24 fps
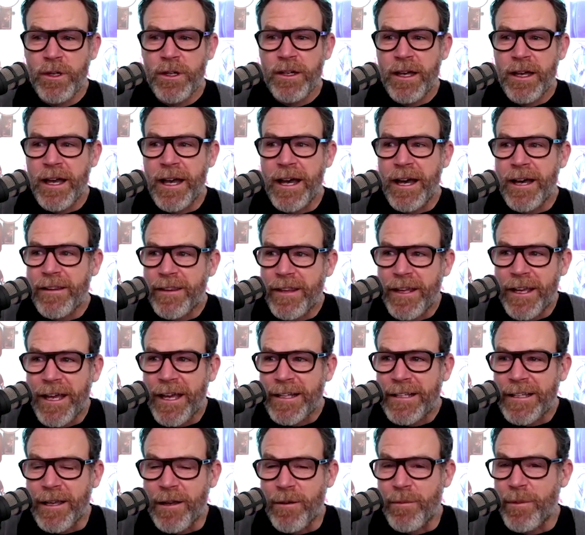How the
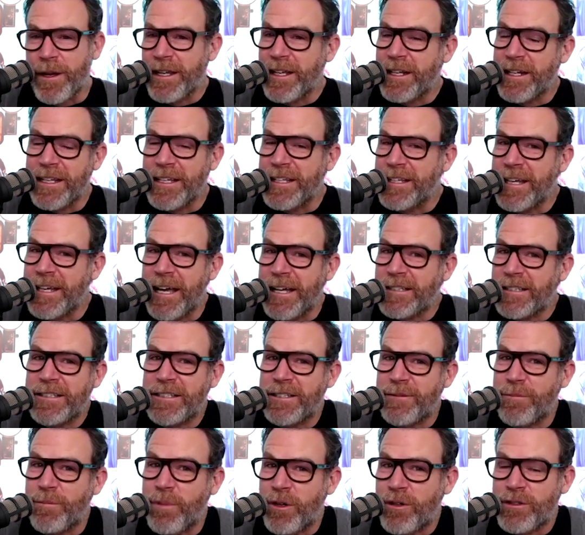heck am I going to get
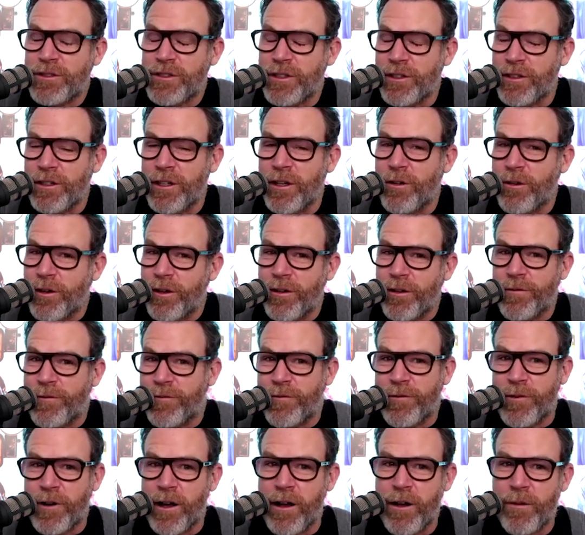to Barcelona
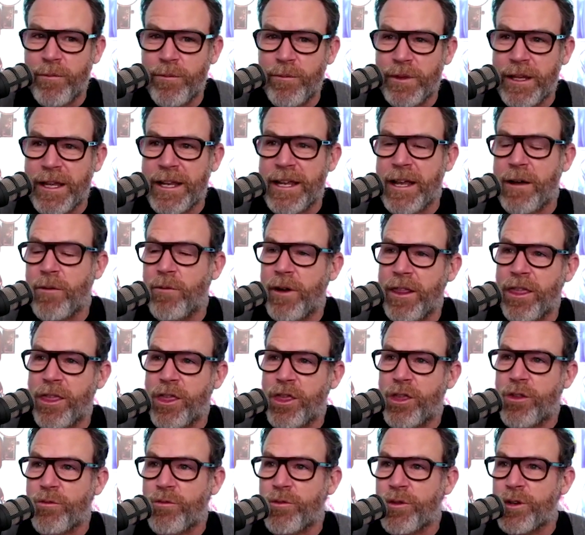from, like, I went
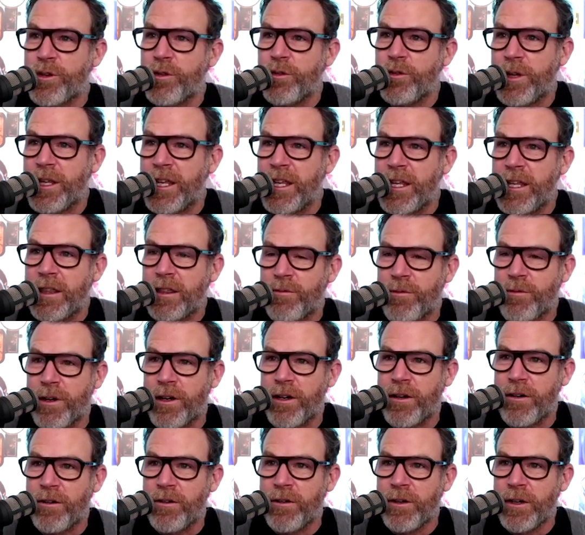through
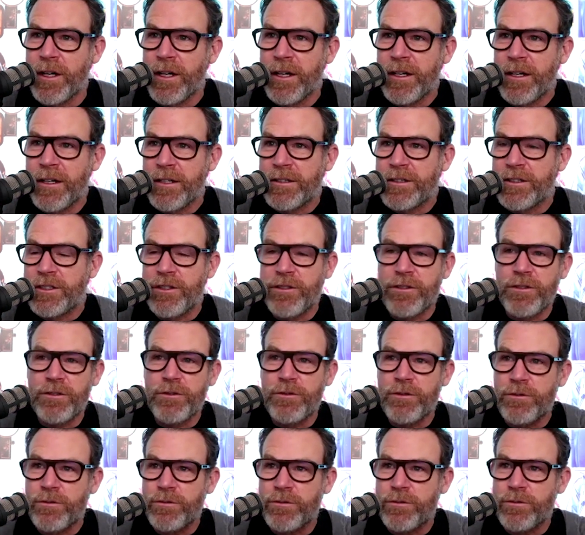Heathrow
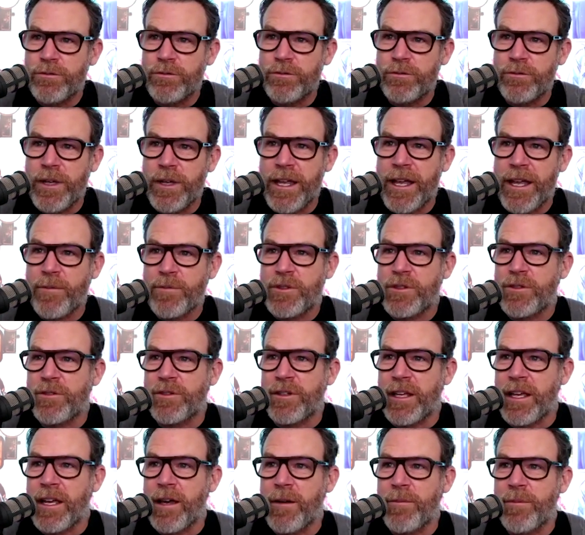to
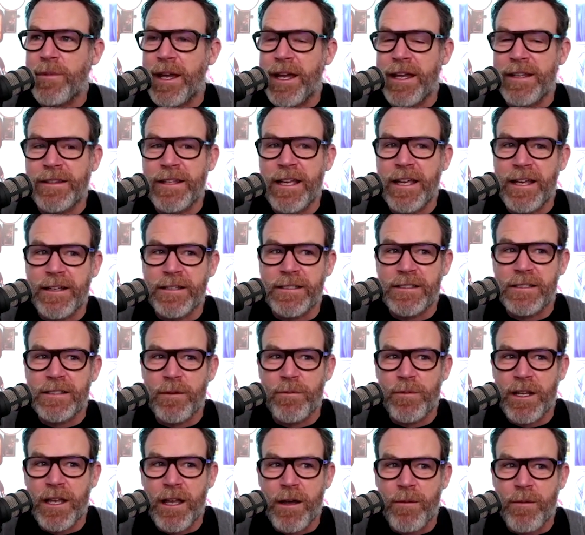Amsterdam, and
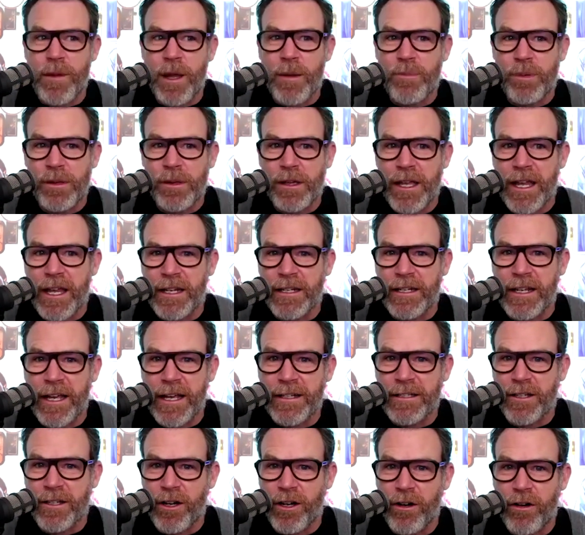somebody on my plane
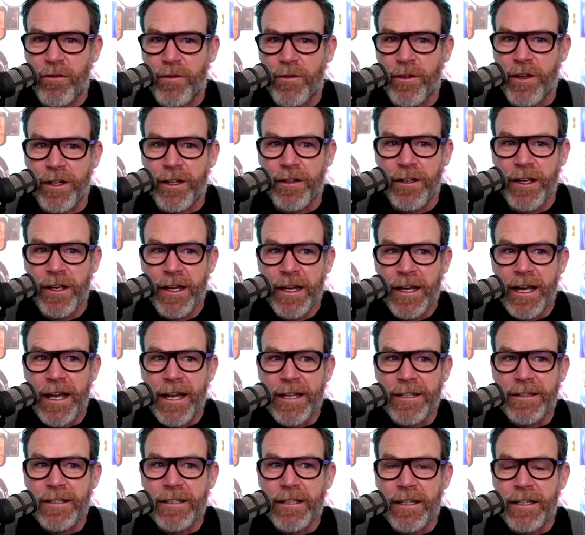had COVID,
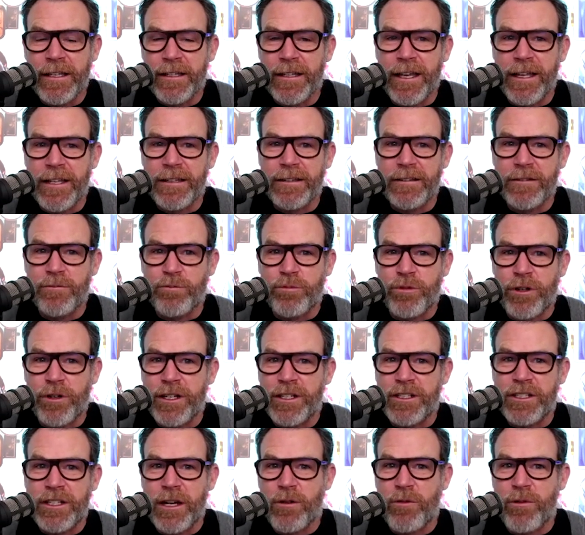and
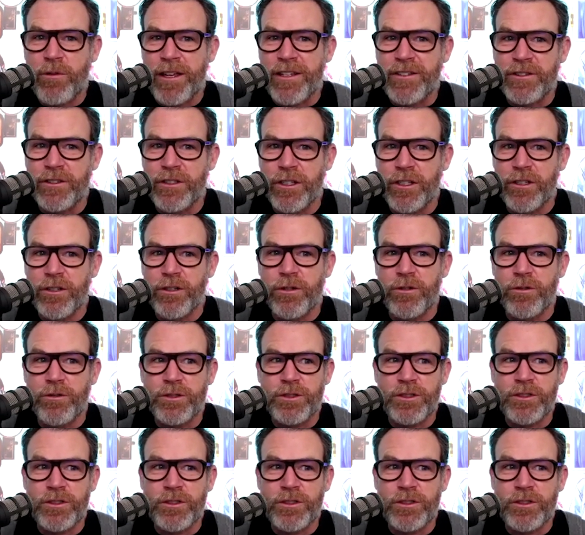British Airways knew.